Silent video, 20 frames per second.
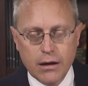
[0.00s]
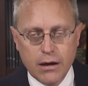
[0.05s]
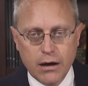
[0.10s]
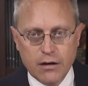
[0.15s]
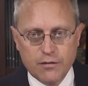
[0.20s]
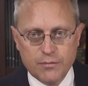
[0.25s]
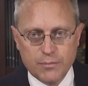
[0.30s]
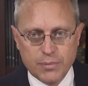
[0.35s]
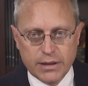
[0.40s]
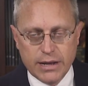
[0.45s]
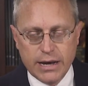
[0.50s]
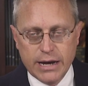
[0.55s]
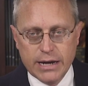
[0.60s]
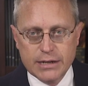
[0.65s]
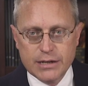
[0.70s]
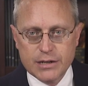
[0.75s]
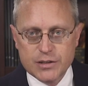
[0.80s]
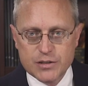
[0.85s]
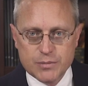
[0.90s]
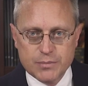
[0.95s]
of
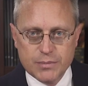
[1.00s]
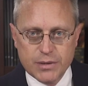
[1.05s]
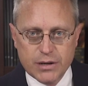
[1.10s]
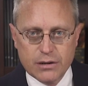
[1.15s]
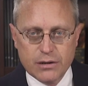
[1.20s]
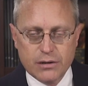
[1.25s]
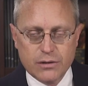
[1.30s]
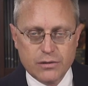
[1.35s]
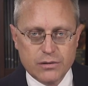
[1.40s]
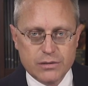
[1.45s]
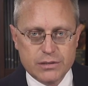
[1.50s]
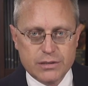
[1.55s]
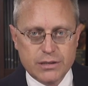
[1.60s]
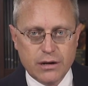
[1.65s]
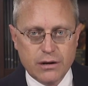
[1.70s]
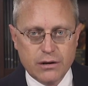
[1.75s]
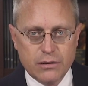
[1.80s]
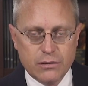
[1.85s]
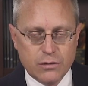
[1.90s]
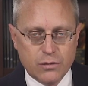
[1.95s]
blindness miracles
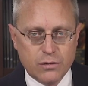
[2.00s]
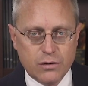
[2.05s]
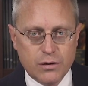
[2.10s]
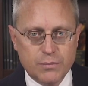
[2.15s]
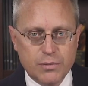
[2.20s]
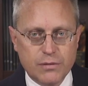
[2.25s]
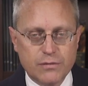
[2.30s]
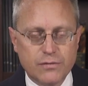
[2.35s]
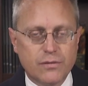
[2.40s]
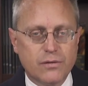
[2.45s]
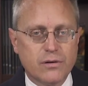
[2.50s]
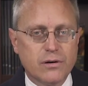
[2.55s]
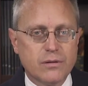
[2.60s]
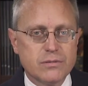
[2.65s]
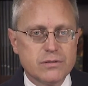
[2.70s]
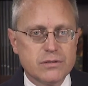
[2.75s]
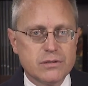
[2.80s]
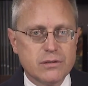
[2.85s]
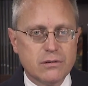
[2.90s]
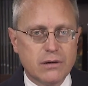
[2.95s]
that our Lord
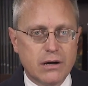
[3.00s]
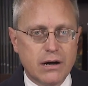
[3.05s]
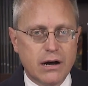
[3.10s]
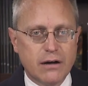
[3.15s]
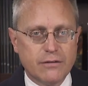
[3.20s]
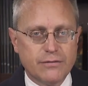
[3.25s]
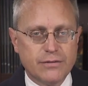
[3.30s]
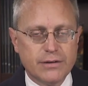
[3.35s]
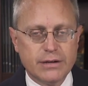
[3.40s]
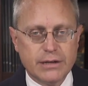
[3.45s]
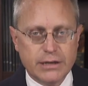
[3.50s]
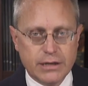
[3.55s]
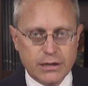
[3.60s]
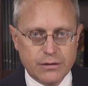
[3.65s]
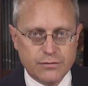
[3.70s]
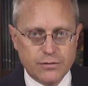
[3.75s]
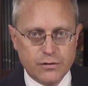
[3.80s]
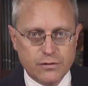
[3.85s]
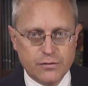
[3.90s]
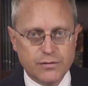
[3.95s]
performs so often in
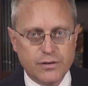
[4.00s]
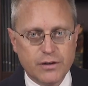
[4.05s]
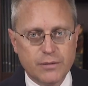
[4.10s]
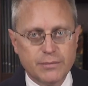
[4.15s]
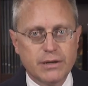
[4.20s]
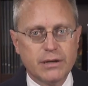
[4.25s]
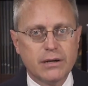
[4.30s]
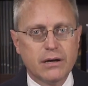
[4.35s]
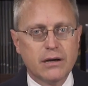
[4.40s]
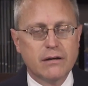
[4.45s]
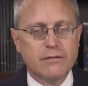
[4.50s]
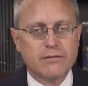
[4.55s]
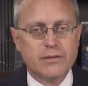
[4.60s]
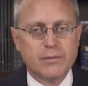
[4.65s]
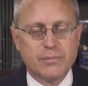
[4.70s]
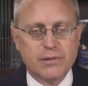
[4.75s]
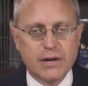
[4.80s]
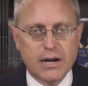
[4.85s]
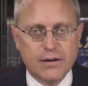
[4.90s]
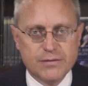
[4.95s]
fulfillment of the
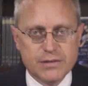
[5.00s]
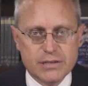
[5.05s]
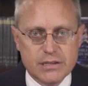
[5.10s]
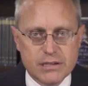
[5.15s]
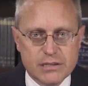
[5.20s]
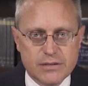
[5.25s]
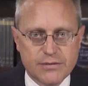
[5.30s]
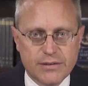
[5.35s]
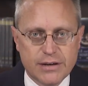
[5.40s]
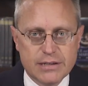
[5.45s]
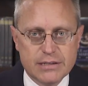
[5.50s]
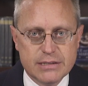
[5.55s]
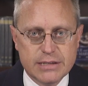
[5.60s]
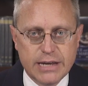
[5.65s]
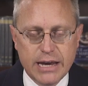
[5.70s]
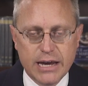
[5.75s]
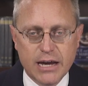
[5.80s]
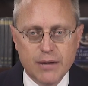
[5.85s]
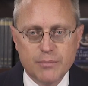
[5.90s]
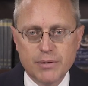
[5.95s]
prophecies of Isaiah.